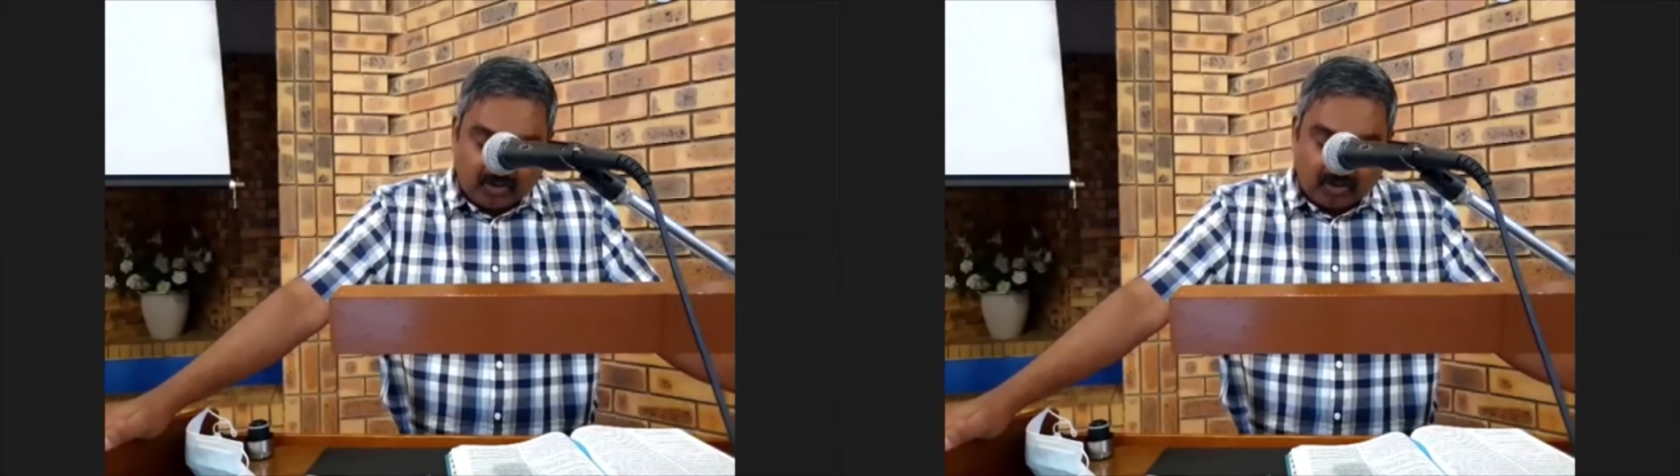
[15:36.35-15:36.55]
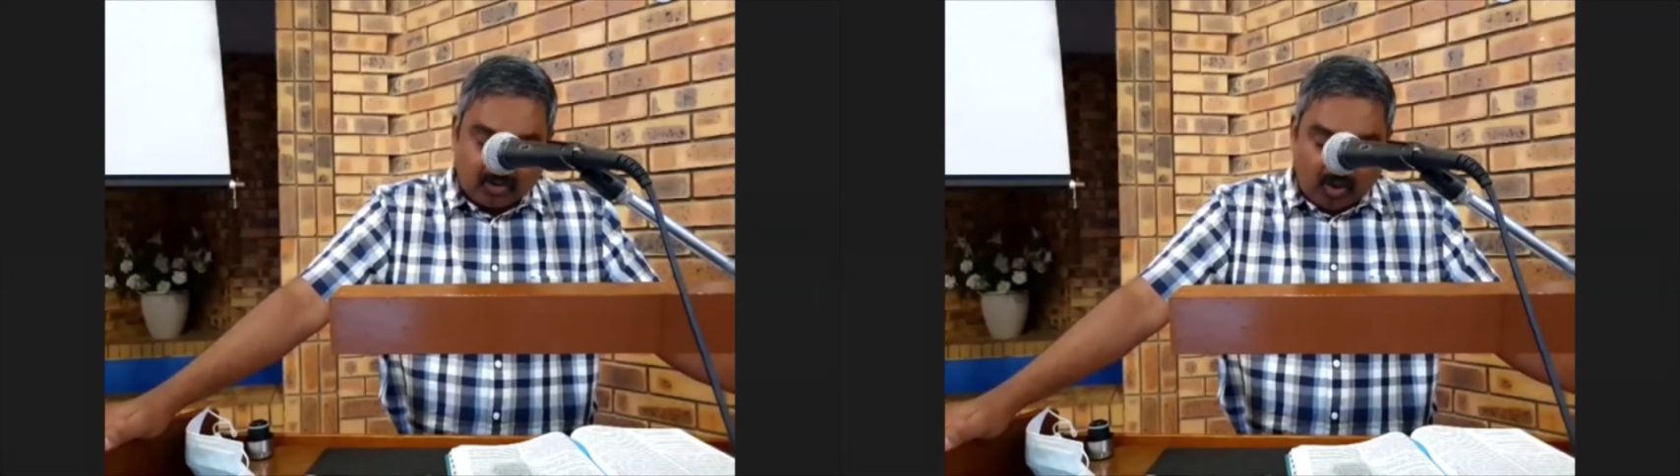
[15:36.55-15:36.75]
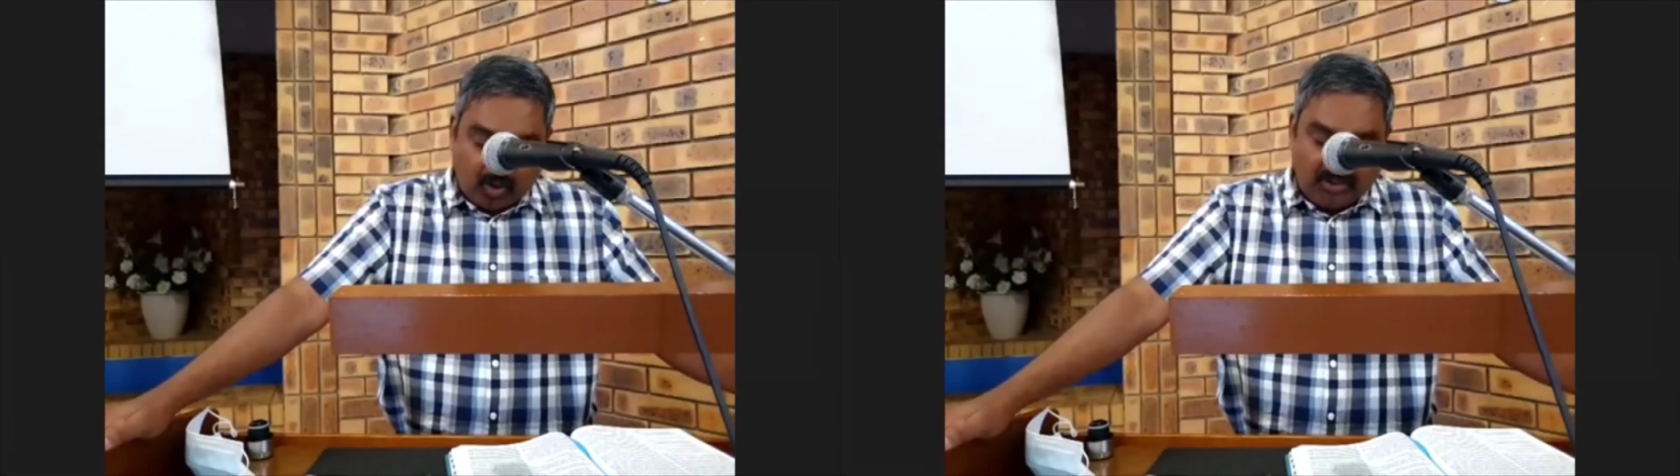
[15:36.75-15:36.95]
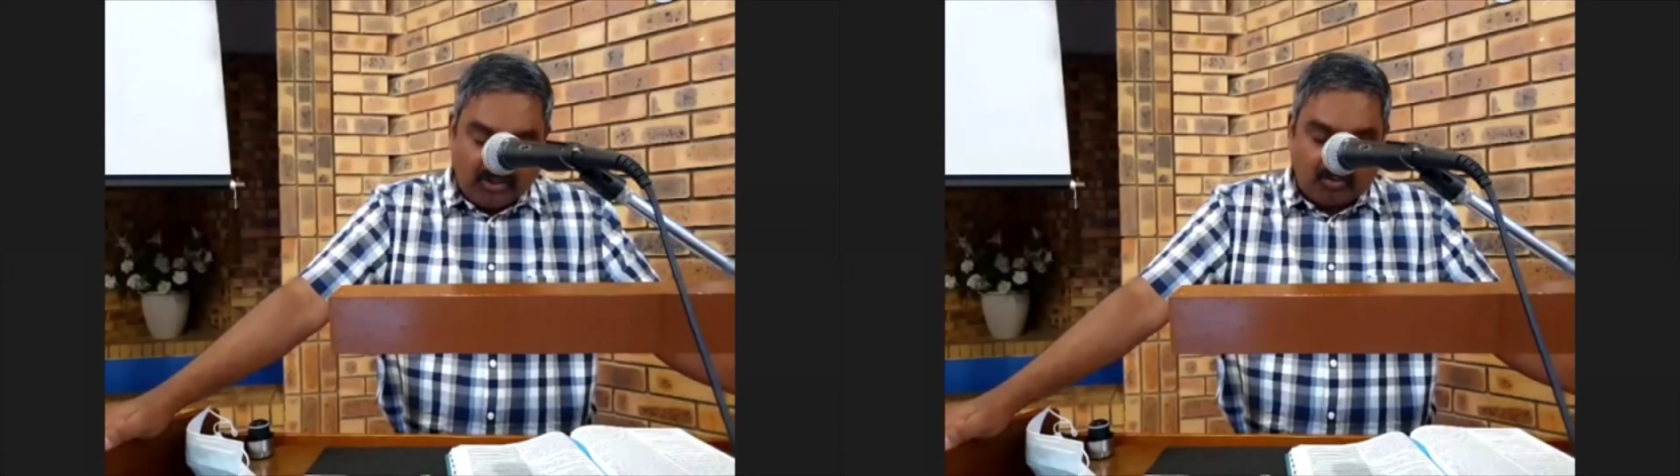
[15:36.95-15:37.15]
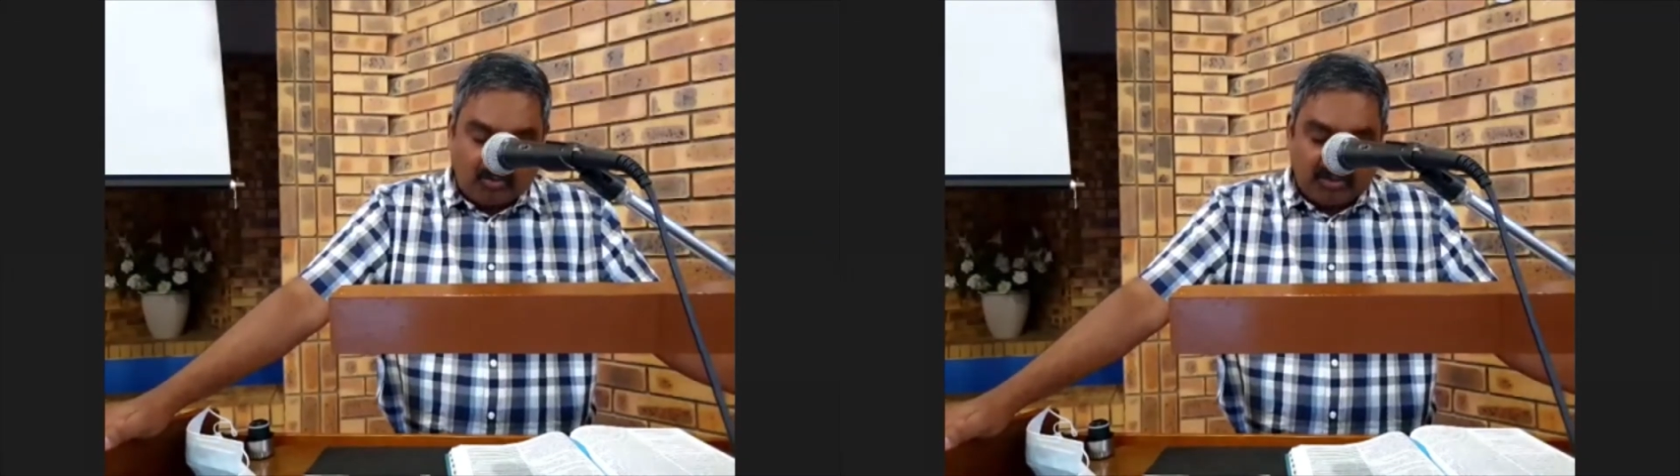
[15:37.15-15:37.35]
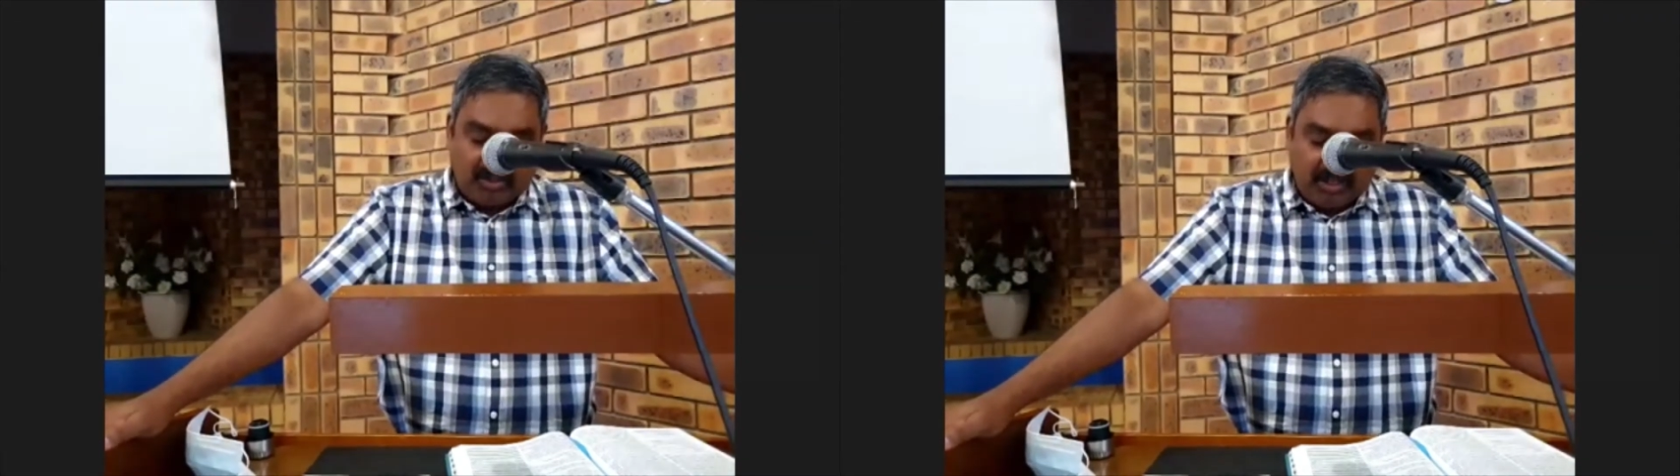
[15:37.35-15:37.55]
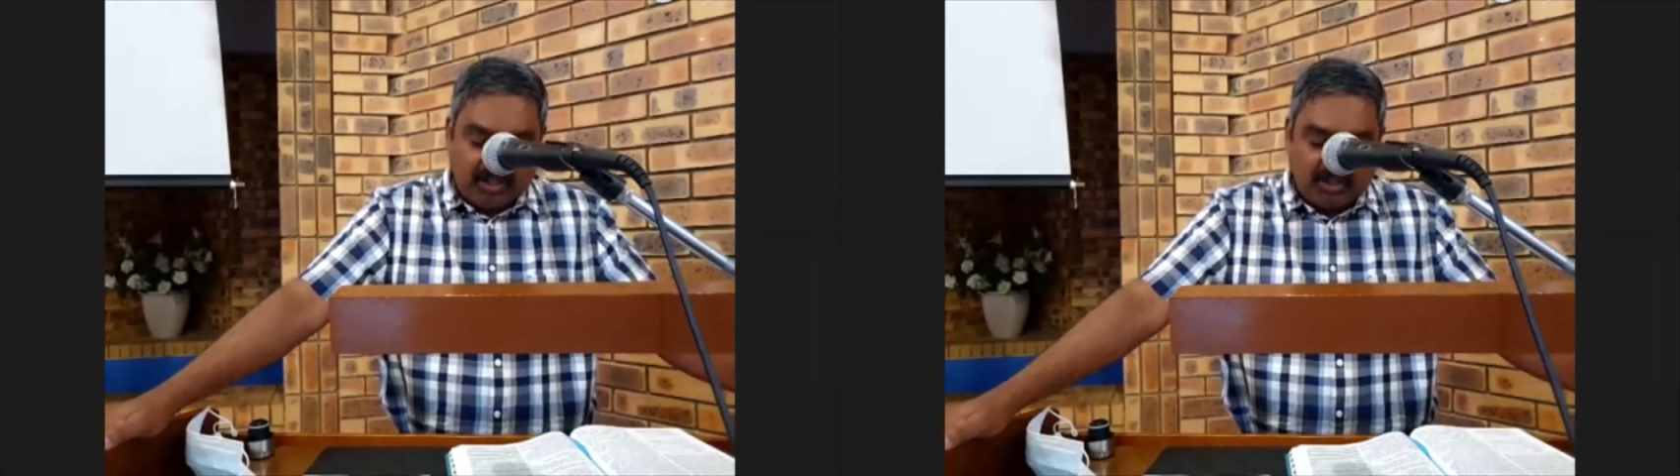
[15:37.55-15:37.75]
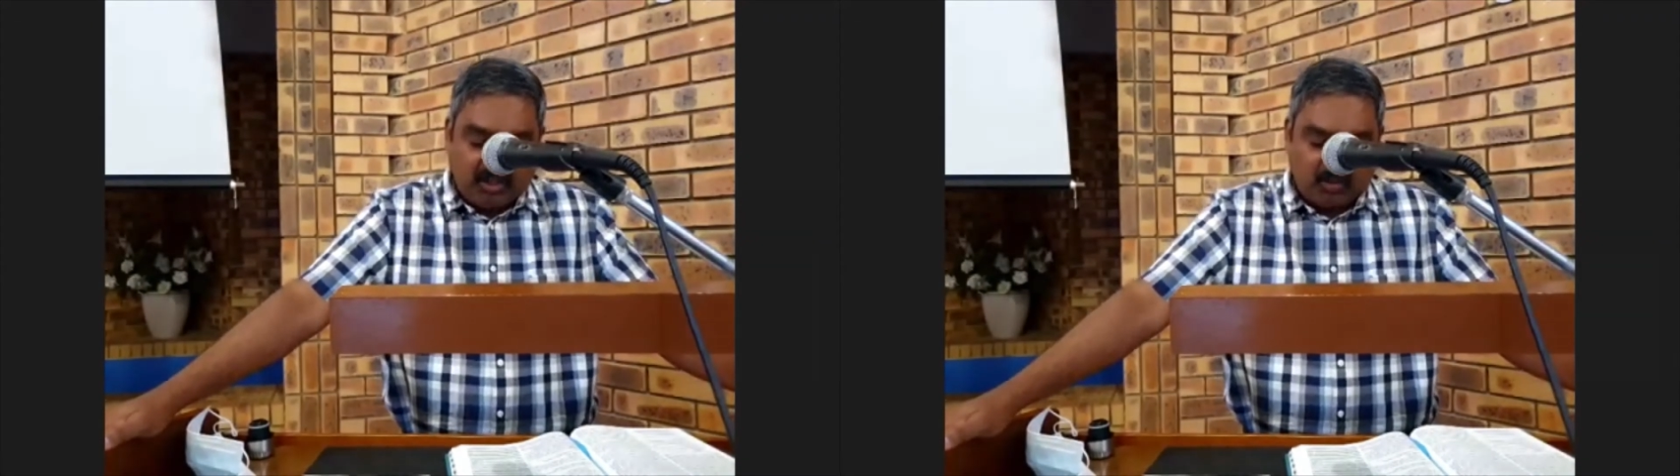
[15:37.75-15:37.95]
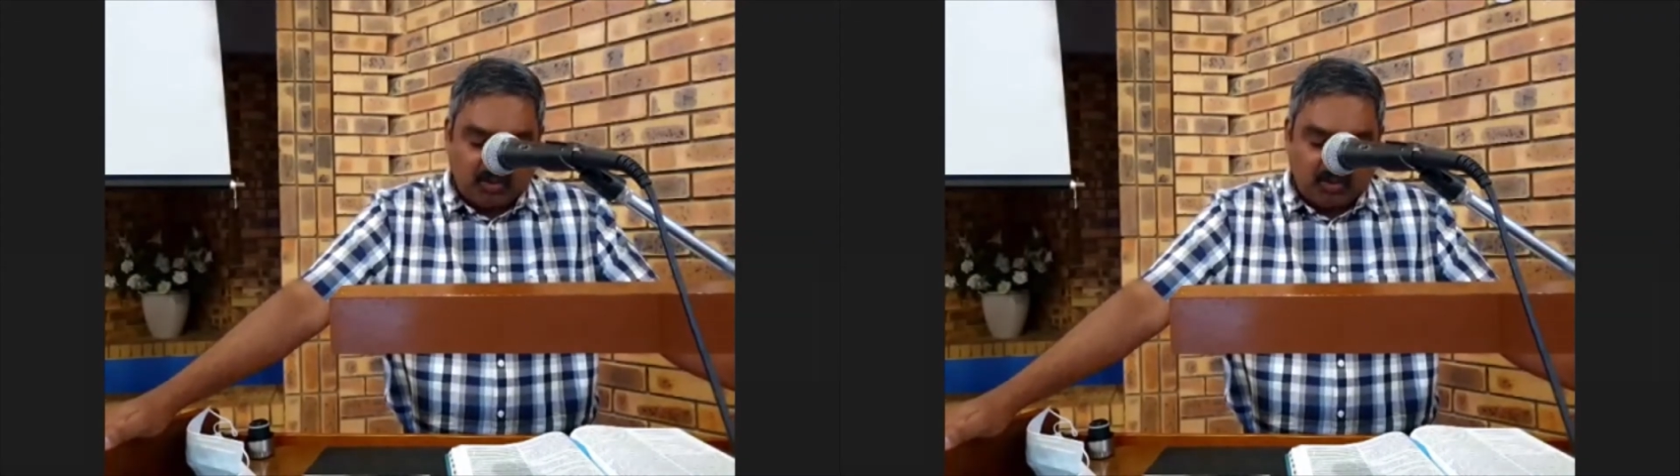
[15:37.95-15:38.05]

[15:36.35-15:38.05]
glory to the nations